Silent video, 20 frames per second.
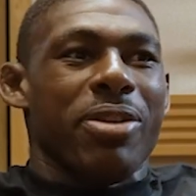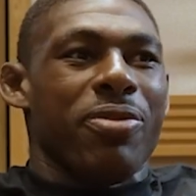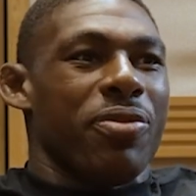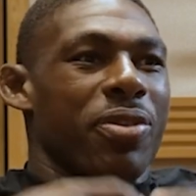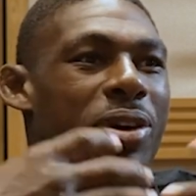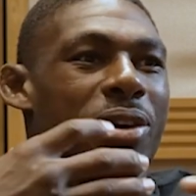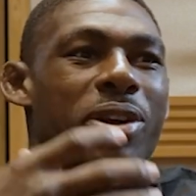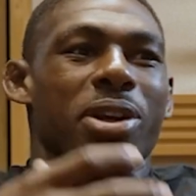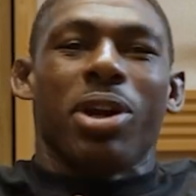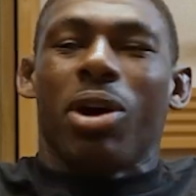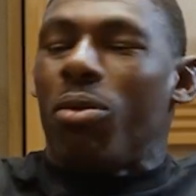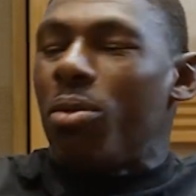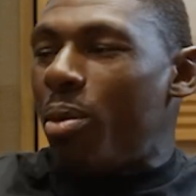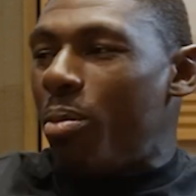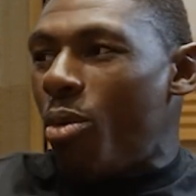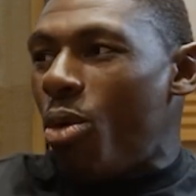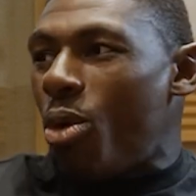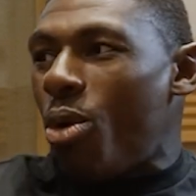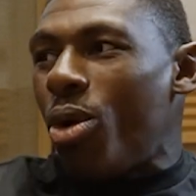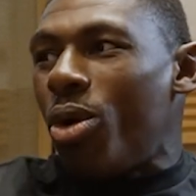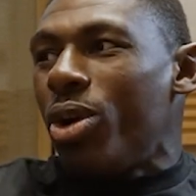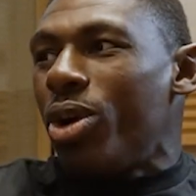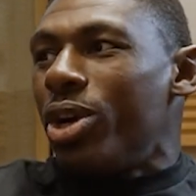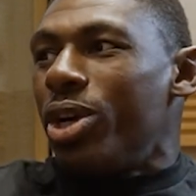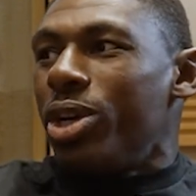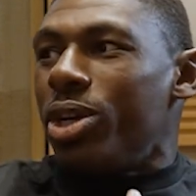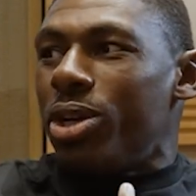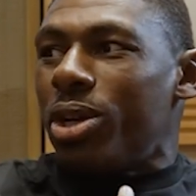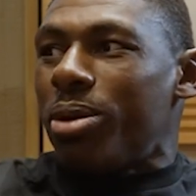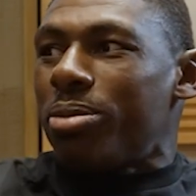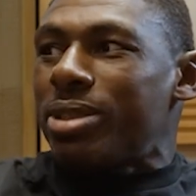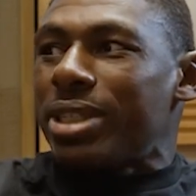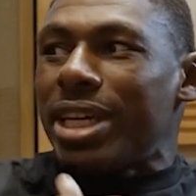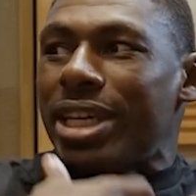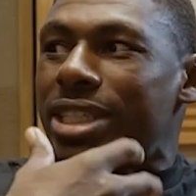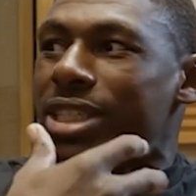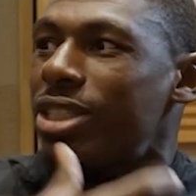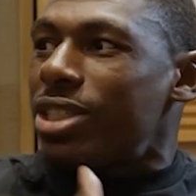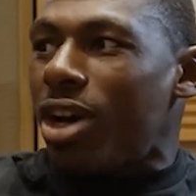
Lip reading: He filled it up with more, you know what I'm saying,